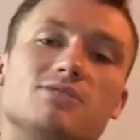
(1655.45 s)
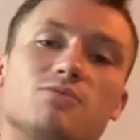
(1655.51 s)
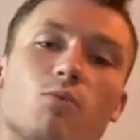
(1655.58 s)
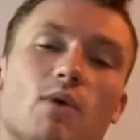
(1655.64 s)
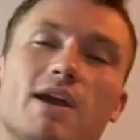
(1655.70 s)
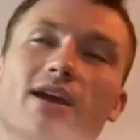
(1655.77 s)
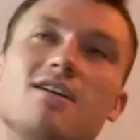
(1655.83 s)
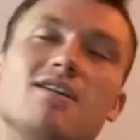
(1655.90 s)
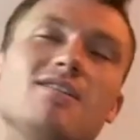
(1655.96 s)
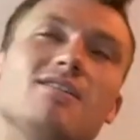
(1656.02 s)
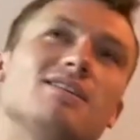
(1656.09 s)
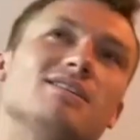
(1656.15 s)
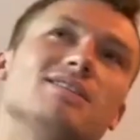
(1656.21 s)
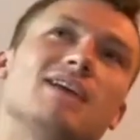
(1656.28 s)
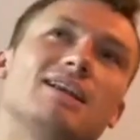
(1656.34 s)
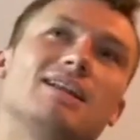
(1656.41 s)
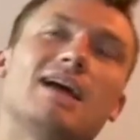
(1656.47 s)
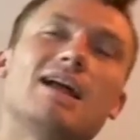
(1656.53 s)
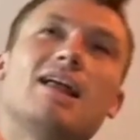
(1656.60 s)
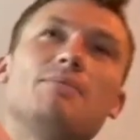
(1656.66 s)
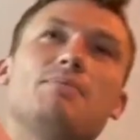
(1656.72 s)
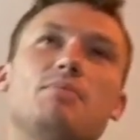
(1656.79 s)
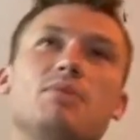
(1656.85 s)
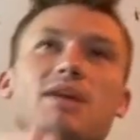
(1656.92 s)
weird because like not a lot
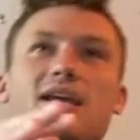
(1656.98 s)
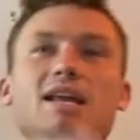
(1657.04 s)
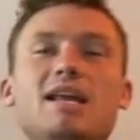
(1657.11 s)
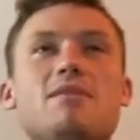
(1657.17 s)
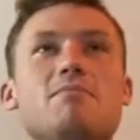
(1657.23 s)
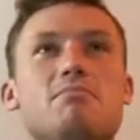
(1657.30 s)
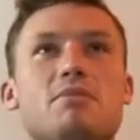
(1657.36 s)
of people get it,